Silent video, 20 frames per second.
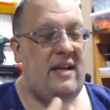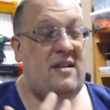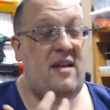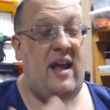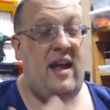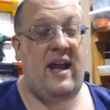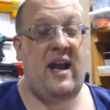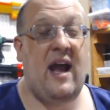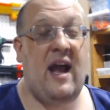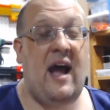
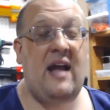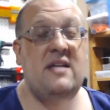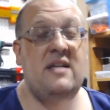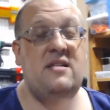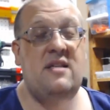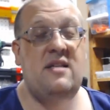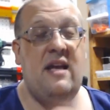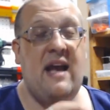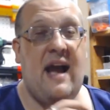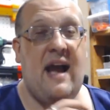it, it
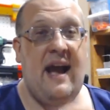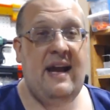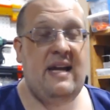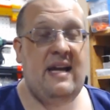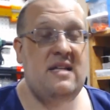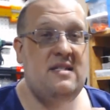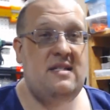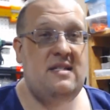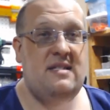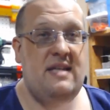honestly,
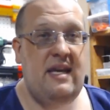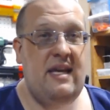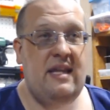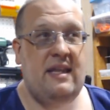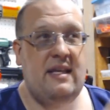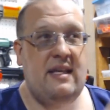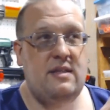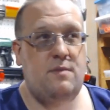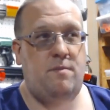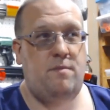I can
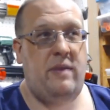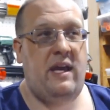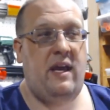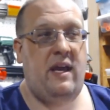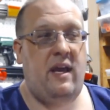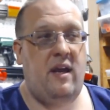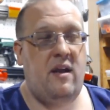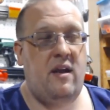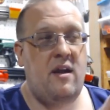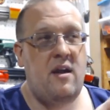see this
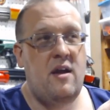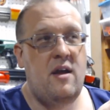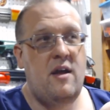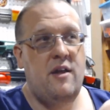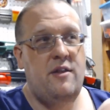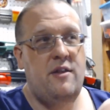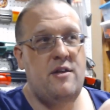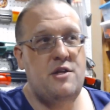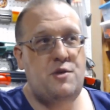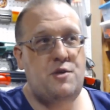being
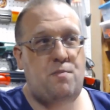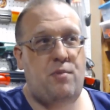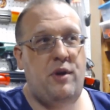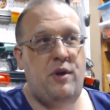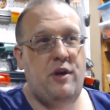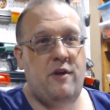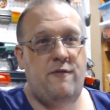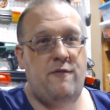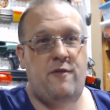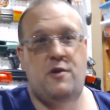the
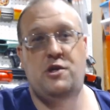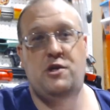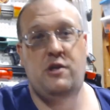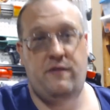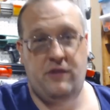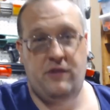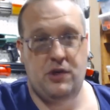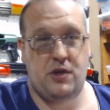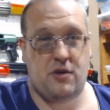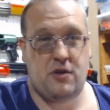Springer
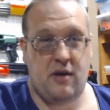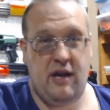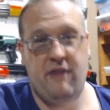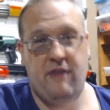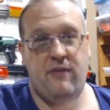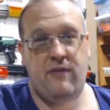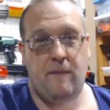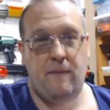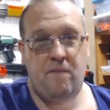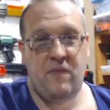version of the
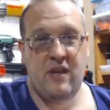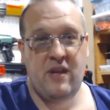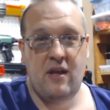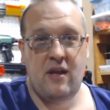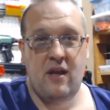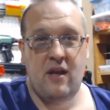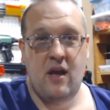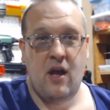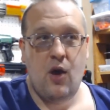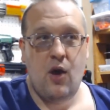Stryfe
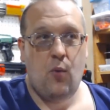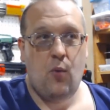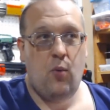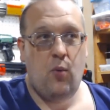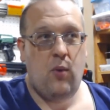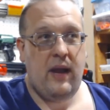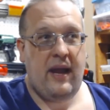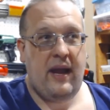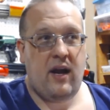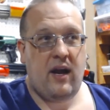
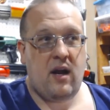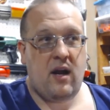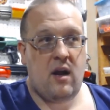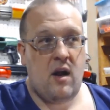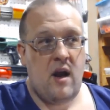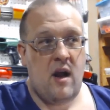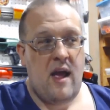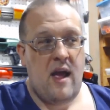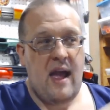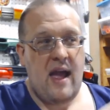
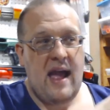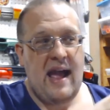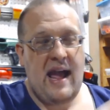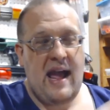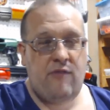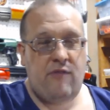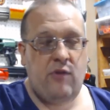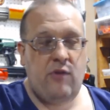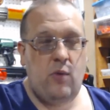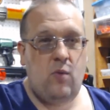where
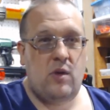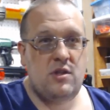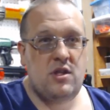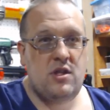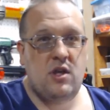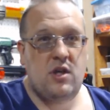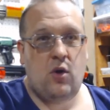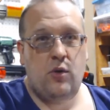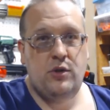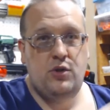
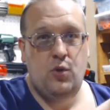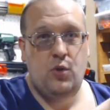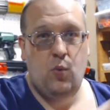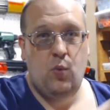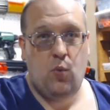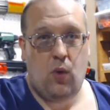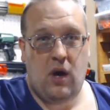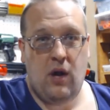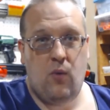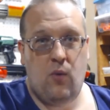everyone's going
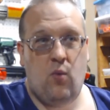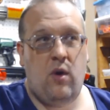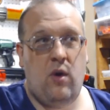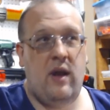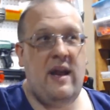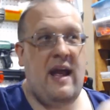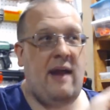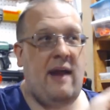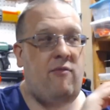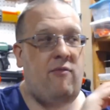to want
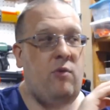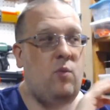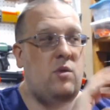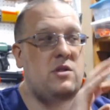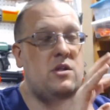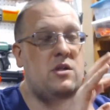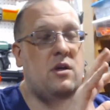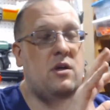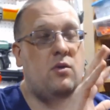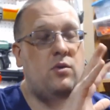one,
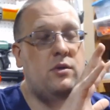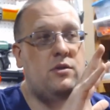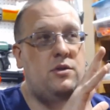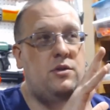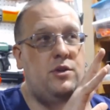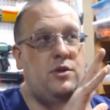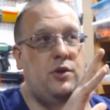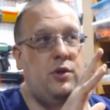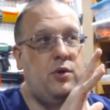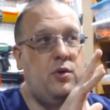everyone's
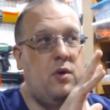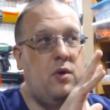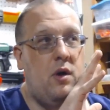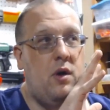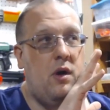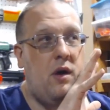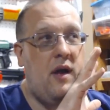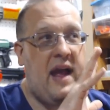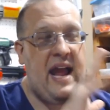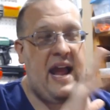going
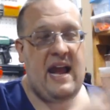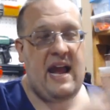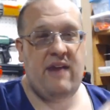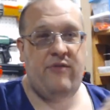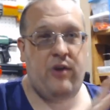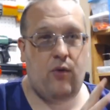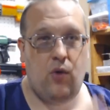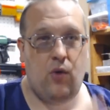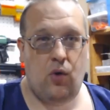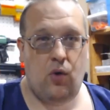to
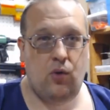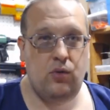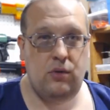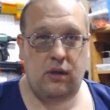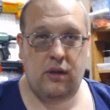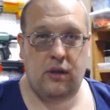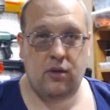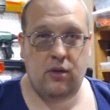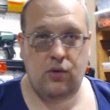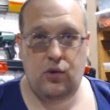have their
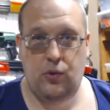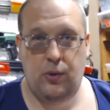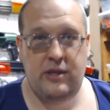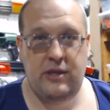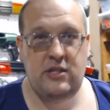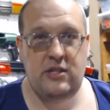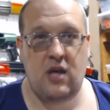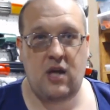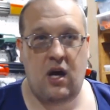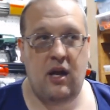own little
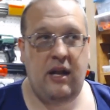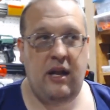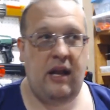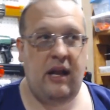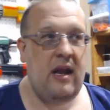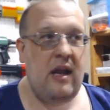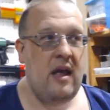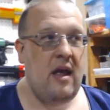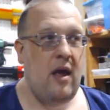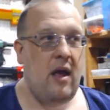twist
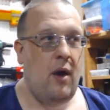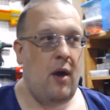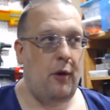on it